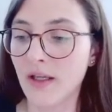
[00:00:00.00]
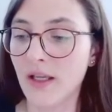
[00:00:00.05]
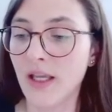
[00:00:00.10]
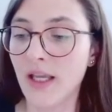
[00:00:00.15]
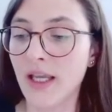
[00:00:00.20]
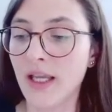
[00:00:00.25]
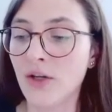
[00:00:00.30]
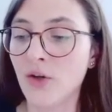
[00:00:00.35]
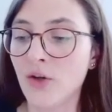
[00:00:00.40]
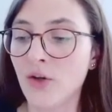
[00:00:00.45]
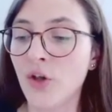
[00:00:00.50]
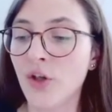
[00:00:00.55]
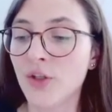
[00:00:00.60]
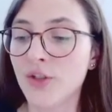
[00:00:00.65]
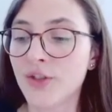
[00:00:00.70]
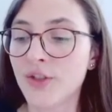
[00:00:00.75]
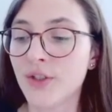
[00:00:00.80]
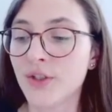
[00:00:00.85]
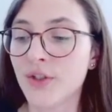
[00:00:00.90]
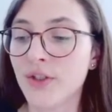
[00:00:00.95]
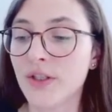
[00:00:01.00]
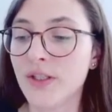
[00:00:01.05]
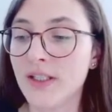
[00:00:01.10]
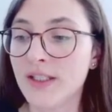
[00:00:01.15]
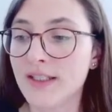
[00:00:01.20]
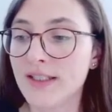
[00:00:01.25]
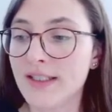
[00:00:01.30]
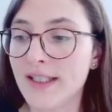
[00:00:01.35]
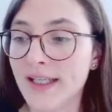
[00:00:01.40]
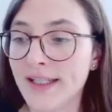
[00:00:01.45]
And also
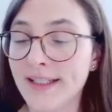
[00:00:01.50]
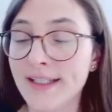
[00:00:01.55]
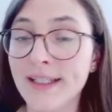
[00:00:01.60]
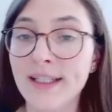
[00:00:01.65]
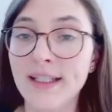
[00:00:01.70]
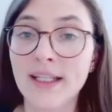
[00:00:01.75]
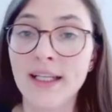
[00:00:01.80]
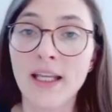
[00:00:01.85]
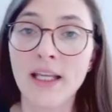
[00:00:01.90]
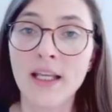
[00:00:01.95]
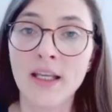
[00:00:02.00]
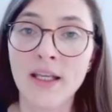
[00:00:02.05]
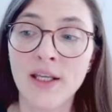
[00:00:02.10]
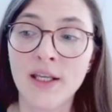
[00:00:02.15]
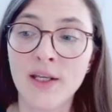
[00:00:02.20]
this setting